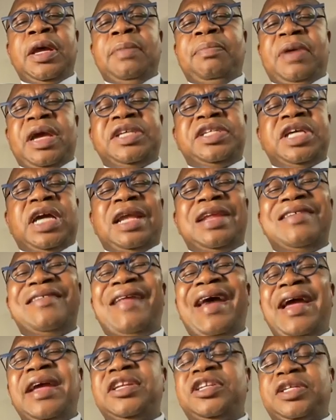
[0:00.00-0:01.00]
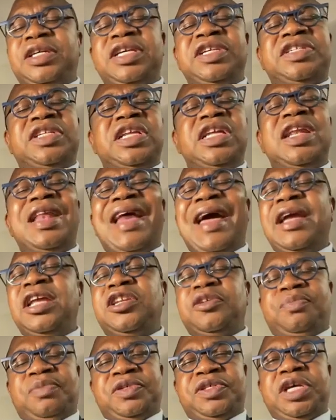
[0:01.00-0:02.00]
basically easily
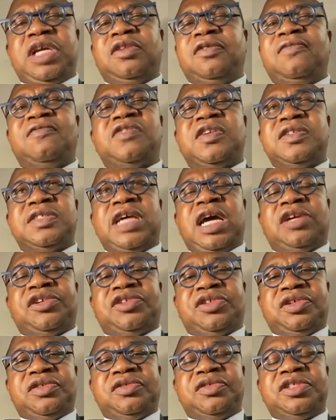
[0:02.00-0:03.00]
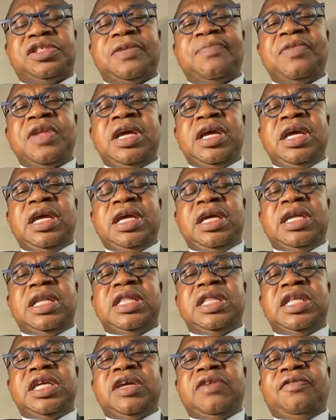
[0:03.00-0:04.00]
90% of transactions
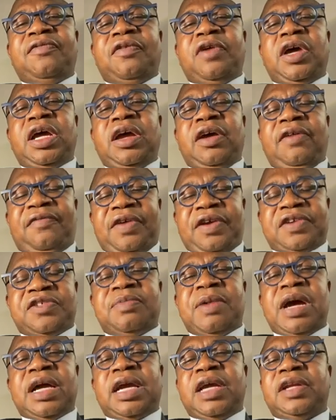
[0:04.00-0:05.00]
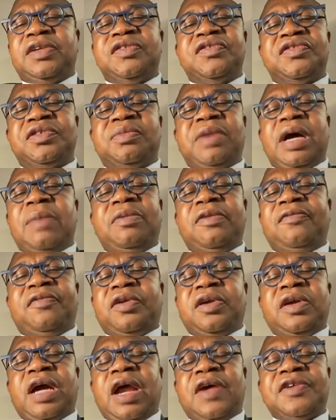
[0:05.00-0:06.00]
in the FX market in Zimbabwe,
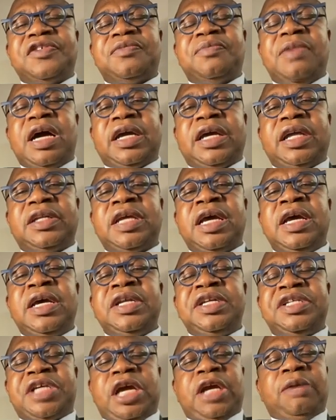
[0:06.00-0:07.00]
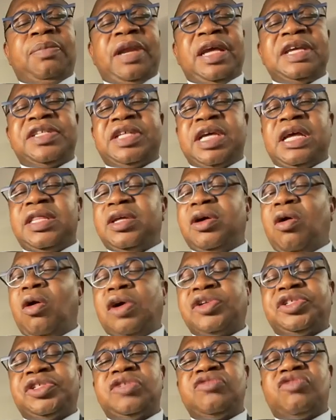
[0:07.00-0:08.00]
foreign currency market, take place at the
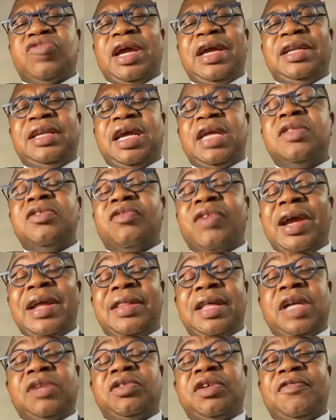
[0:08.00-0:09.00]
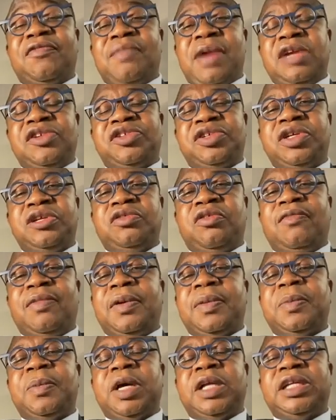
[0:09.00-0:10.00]
auction rate, at the rate that you've mentioned,
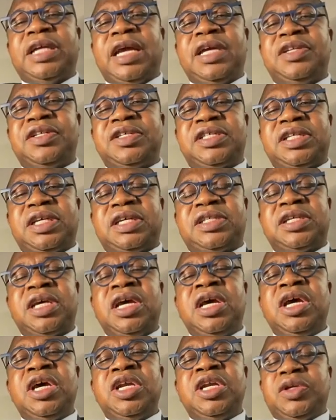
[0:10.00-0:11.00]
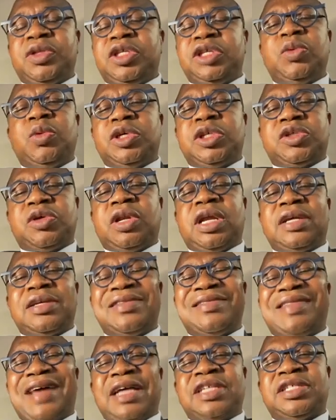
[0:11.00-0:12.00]
of about 86 to the US
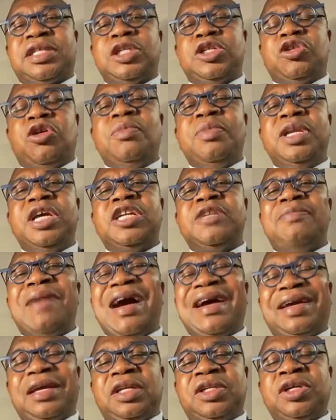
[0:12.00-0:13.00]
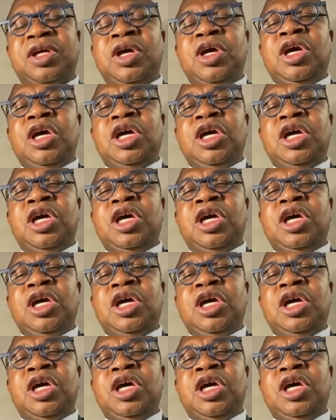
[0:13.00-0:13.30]
dollar. That's the dominant market.